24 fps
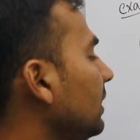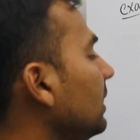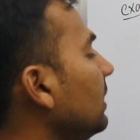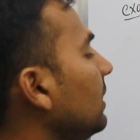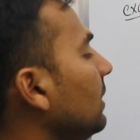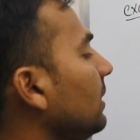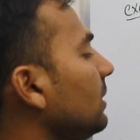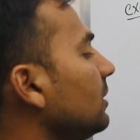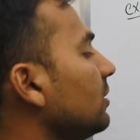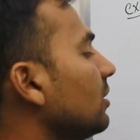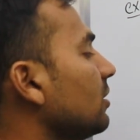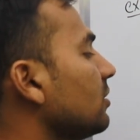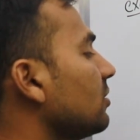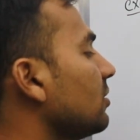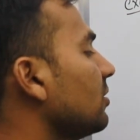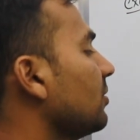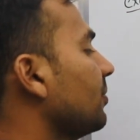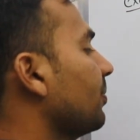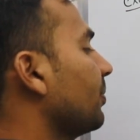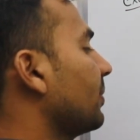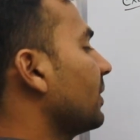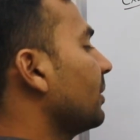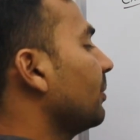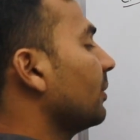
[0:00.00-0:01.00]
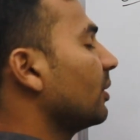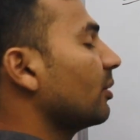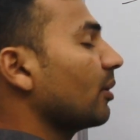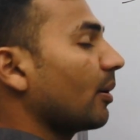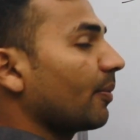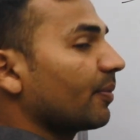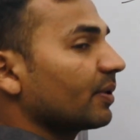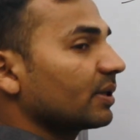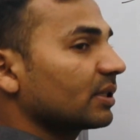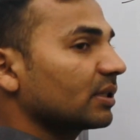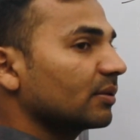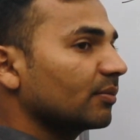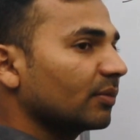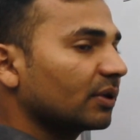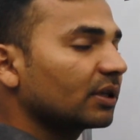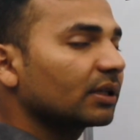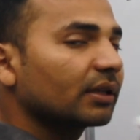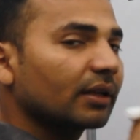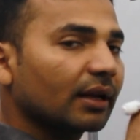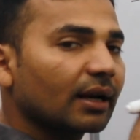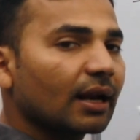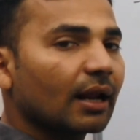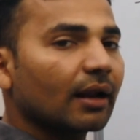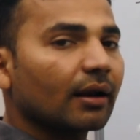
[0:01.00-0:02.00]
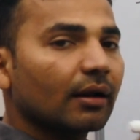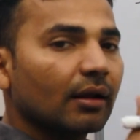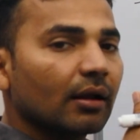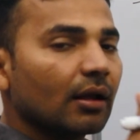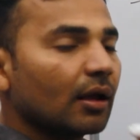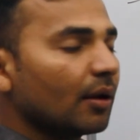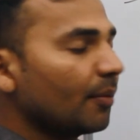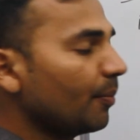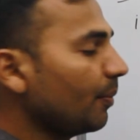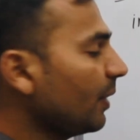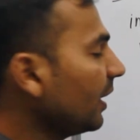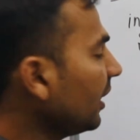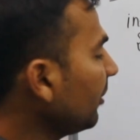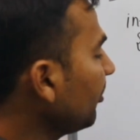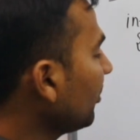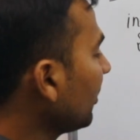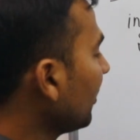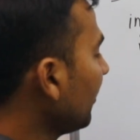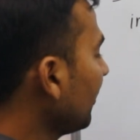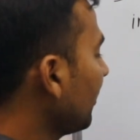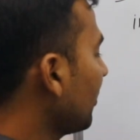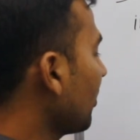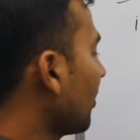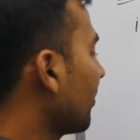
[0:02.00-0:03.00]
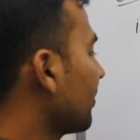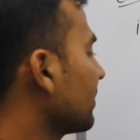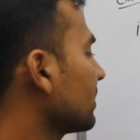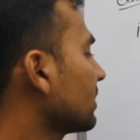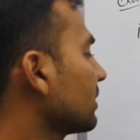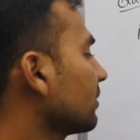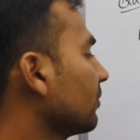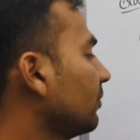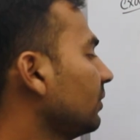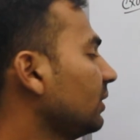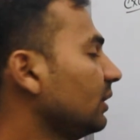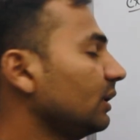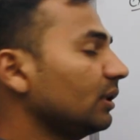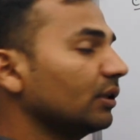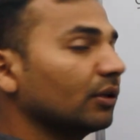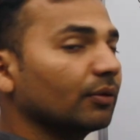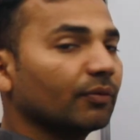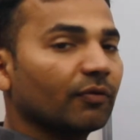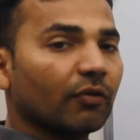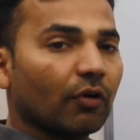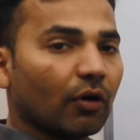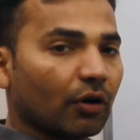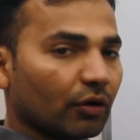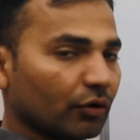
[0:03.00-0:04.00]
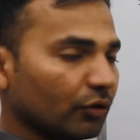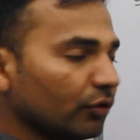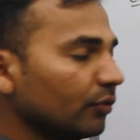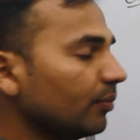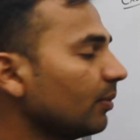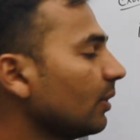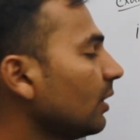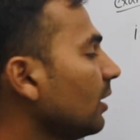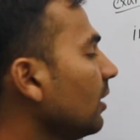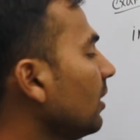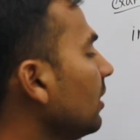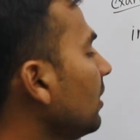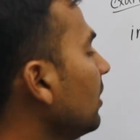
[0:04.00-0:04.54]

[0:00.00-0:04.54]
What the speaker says: it is also primitive operation, but there are many primitive operations within the for loop.